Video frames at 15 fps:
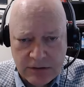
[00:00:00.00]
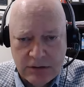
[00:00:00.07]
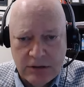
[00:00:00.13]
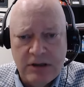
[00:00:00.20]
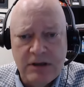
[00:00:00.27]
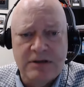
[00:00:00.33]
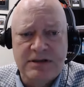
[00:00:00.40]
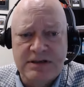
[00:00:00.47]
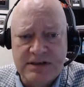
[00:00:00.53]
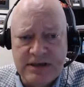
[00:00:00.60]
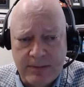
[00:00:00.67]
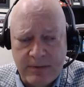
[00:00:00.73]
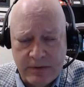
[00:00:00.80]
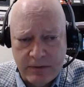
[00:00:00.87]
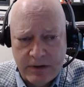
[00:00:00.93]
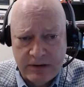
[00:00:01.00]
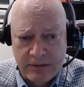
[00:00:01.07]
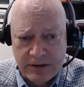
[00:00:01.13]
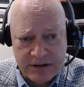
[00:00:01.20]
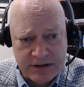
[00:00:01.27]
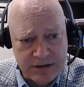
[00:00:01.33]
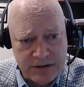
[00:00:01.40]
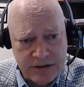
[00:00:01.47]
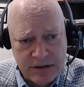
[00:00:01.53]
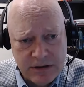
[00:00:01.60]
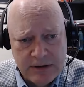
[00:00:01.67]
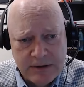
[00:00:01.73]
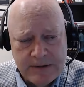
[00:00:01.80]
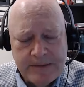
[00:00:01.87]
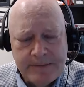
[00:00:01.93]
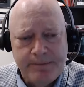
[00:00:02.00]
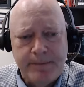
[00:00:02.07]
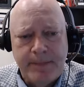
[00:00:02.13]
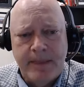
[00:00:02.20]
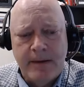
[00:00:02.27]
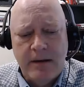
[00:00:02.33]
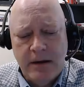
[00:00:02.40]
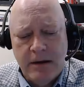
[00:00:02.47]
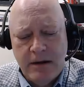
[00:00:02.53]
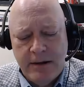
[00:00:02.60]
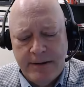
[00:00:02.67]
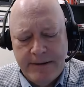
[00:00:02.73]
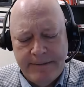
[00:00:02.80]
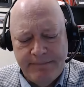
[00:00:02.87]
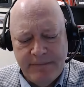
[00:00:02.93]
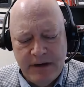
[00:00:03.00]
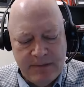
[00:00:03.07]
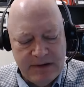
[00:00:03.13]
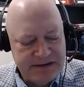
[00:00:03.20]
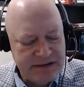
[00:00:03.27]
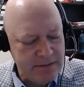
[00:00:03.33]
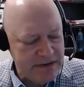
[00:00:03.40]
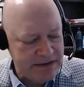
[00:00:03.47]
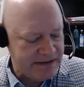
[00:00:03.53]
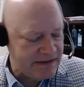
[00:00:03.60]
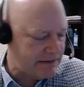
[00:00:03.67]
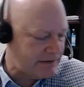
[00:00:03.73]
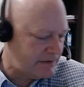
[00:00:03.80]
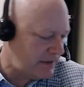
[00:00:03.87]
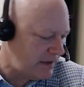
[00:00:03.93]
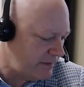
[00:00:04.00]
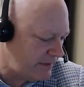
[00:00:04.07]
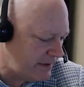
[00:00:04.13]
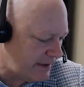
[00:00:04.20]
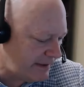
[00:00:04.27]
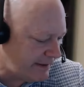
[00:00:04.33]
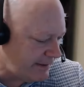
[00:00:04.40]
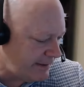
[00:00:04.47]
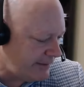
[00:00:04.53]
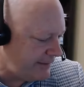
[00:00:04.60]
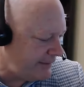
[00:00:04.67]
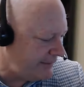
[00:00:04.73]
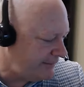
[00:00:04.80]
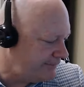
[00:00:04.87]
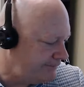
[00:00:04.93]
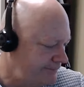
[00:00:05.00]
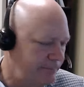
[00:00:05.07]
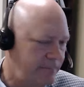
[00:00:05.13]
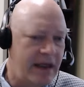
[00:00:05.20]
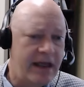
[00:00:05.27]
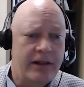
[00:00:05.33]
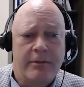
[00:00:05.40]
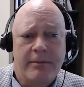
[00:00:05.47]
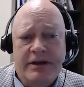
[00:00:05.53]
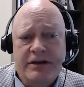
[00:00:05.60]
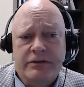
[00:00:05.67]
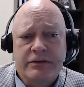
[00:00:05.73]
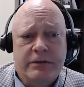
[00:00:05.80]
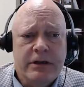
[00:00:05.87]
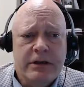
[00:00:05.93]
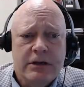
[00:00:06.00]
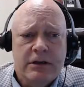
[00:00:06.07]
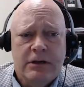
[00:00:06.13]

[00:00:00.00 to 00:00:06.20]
Here's a step in the right direction. I mean, some of these things sound like, I don't know, elementary,